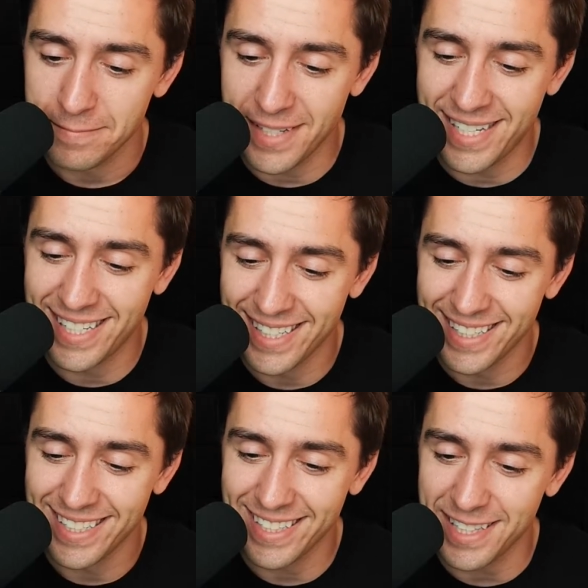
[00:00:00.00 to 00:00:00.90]

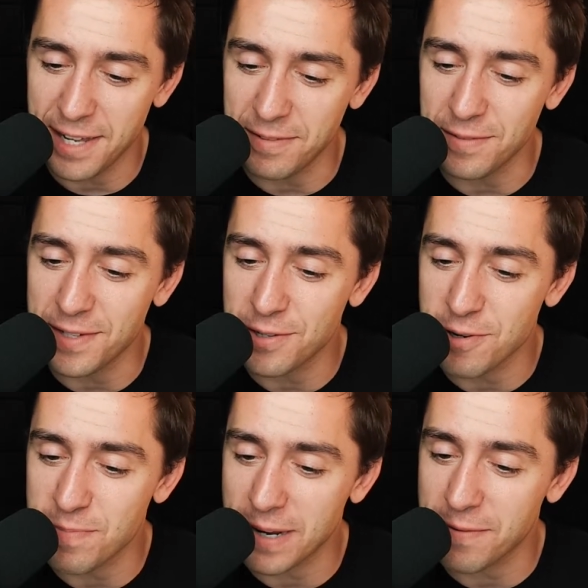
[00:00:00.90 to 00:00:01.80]
The level of
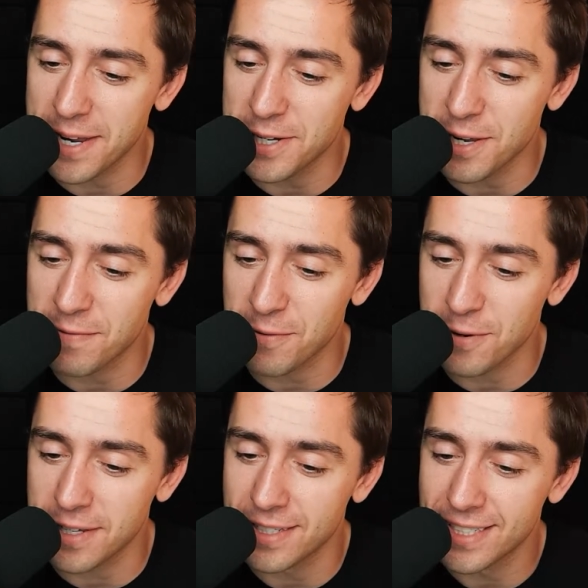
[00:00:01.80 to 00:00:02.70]
disrespect for AJ, for
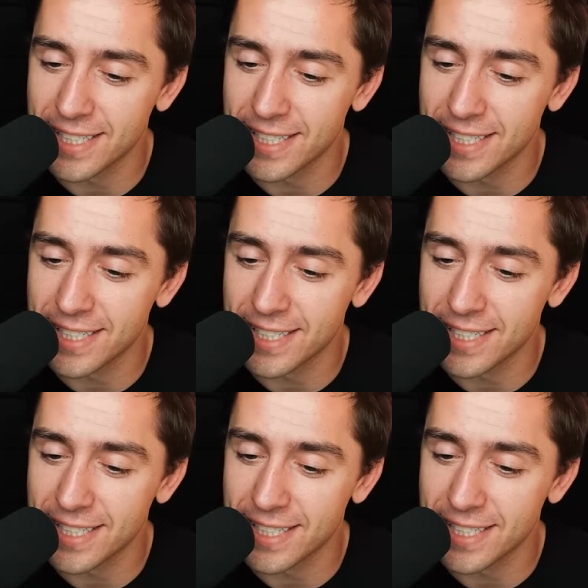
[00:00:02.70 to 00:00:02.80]
real.